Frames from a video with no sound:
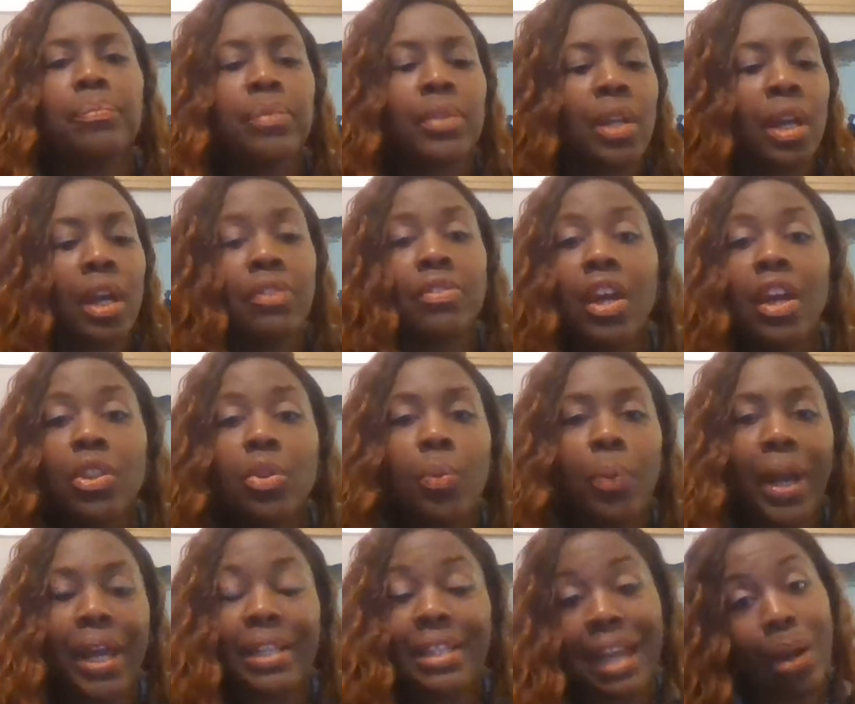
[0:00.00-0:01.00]
Another
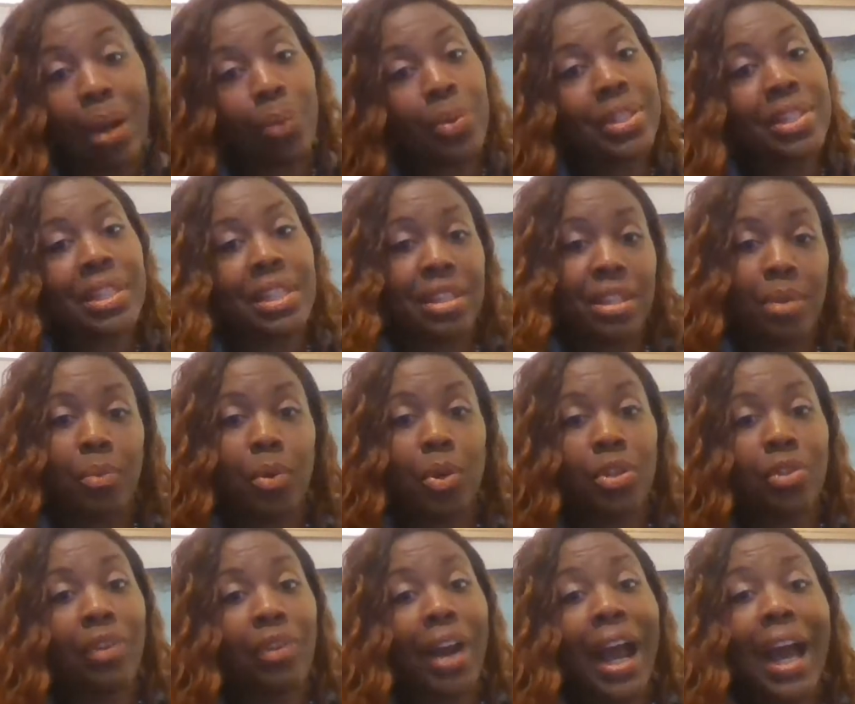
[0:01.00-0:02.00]
way now we see them on
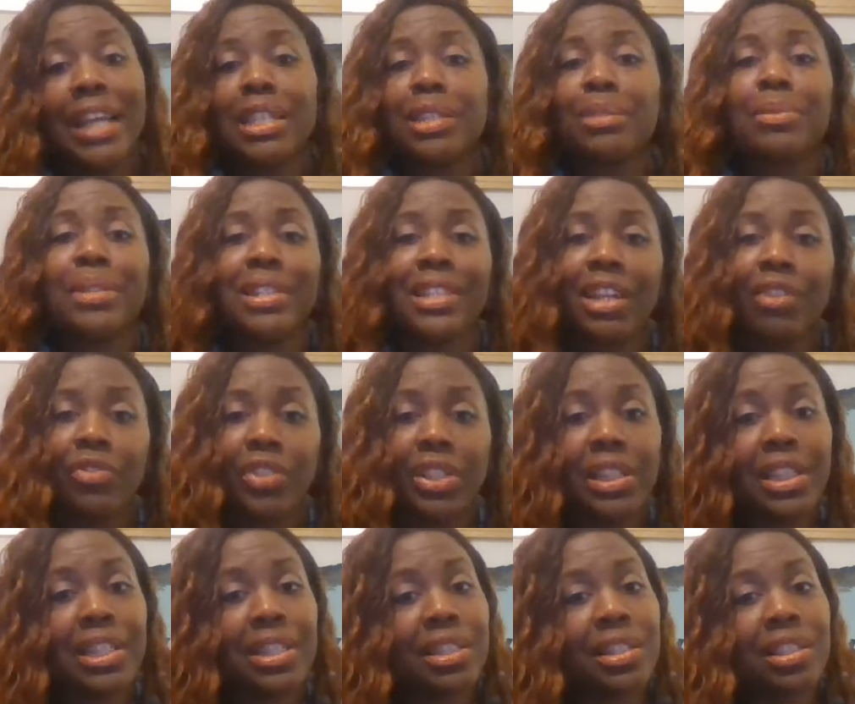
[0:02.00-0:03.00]
the rise is because they
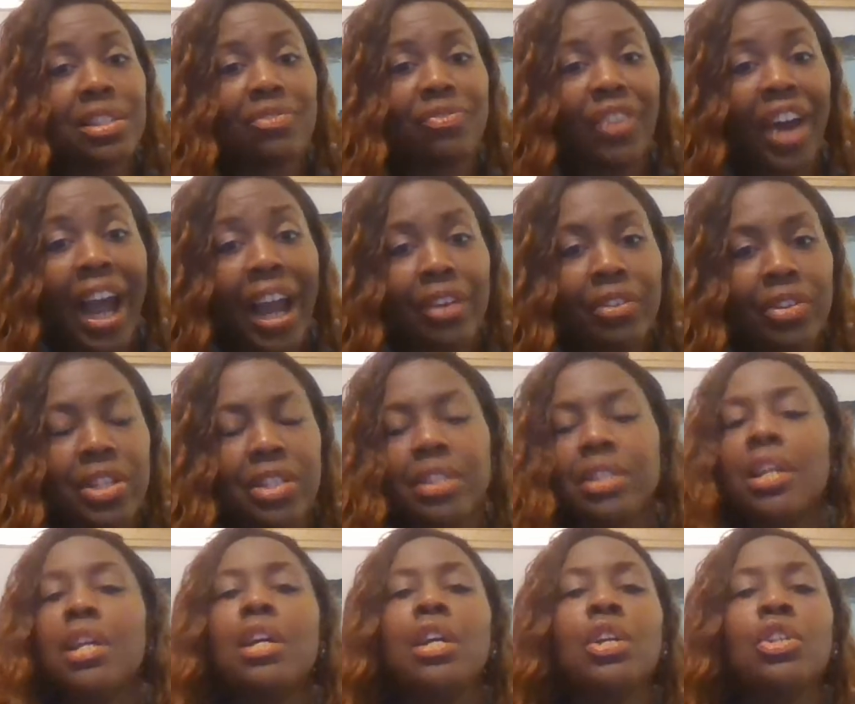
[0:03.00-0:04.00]
released this virus.
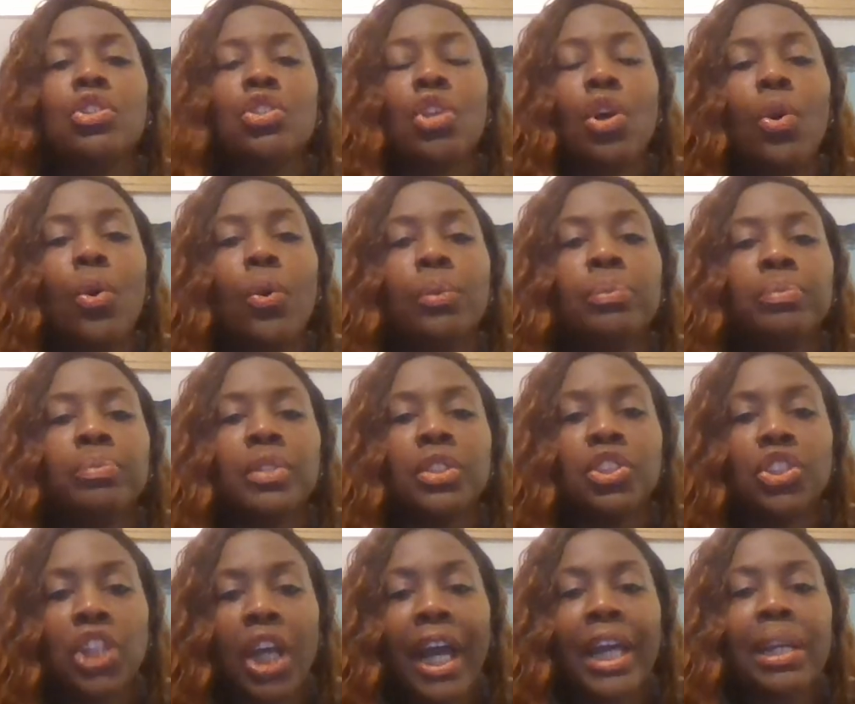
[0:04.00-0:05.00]
So
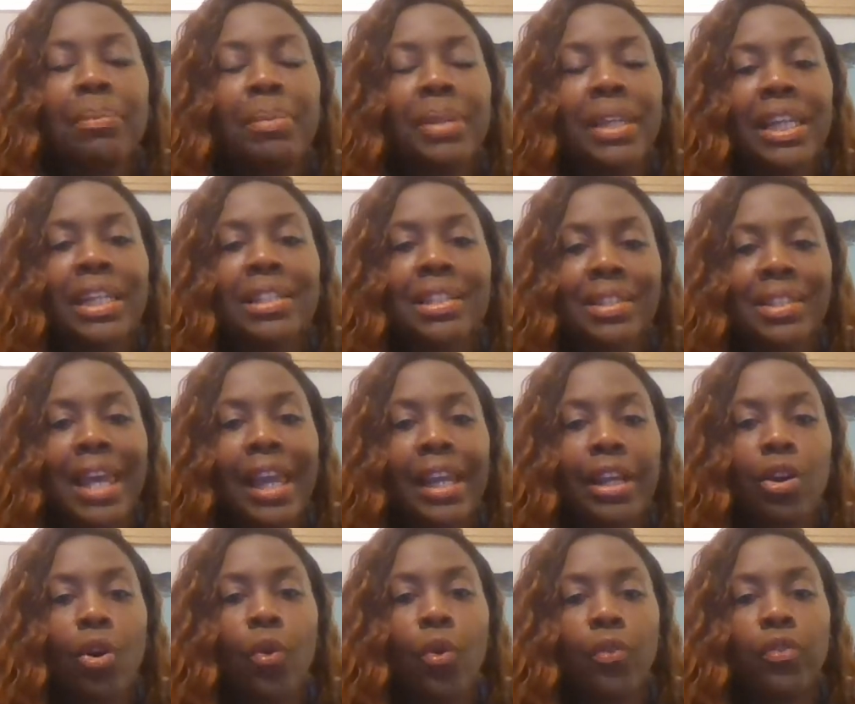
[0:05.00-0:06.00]
China began to take
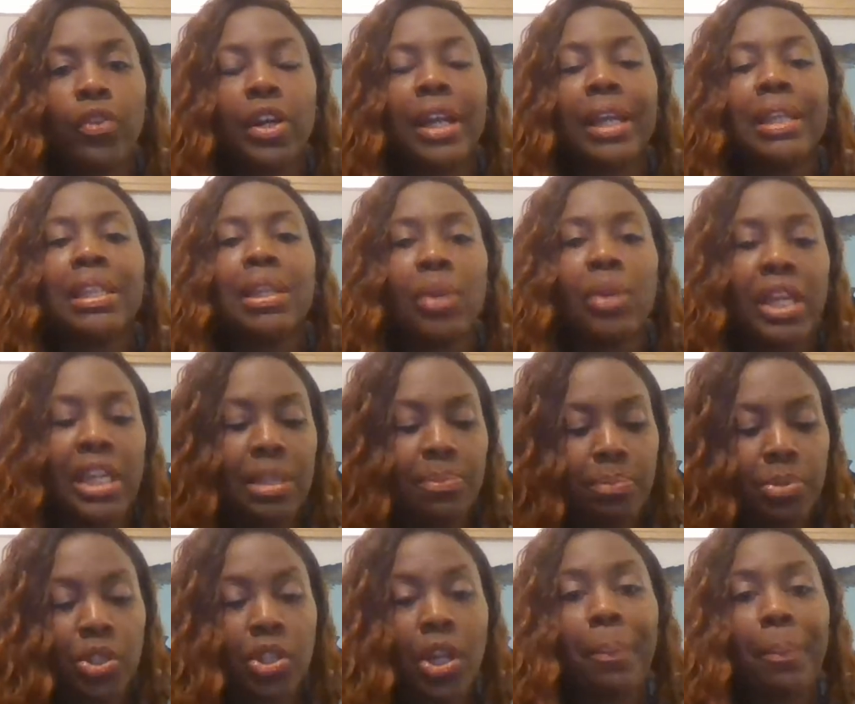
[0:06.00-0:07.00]
over, and then he
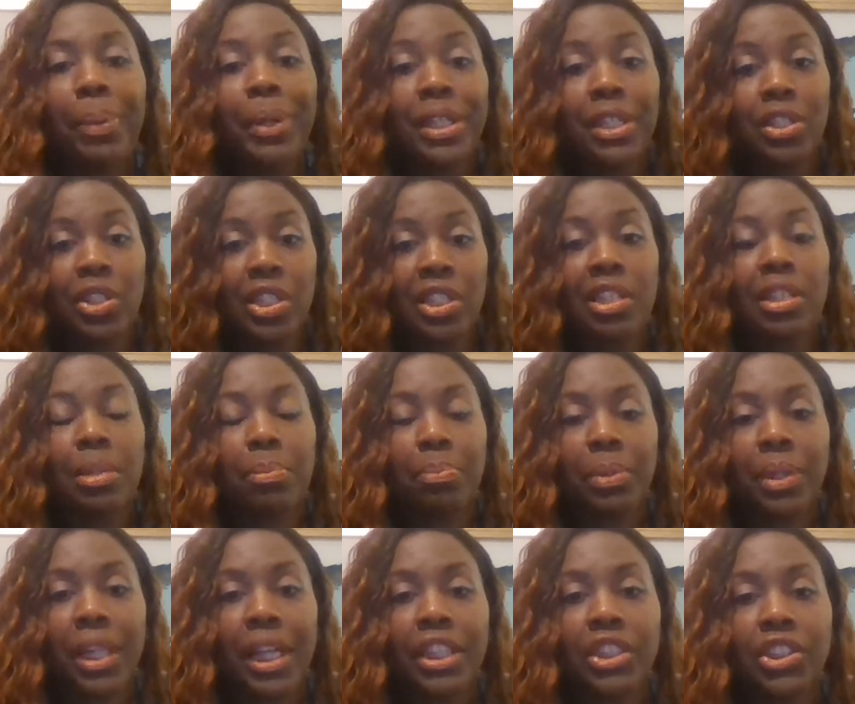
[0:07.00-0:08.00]
start putting these
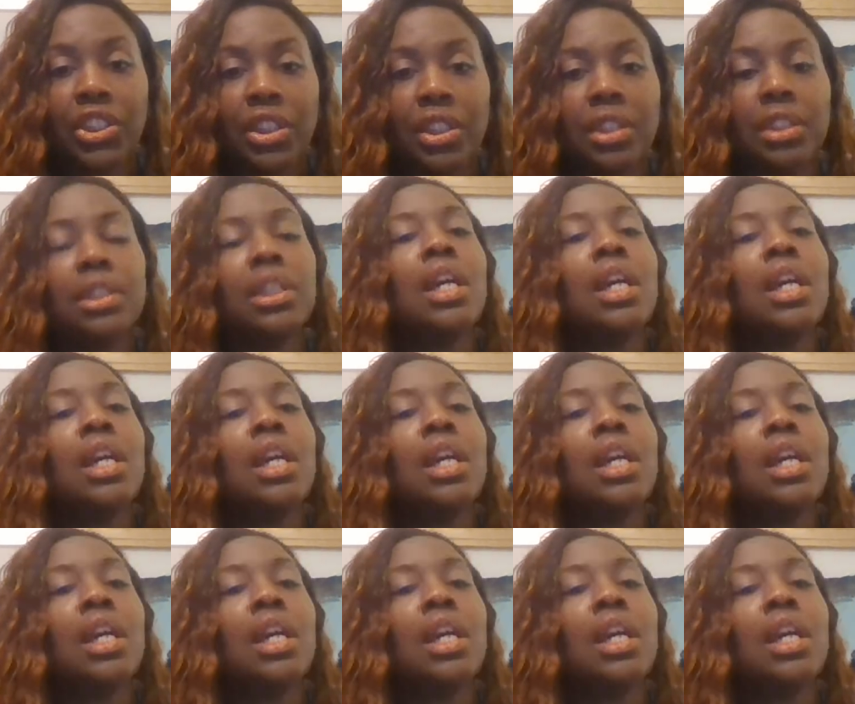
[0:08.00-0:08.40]
stipulations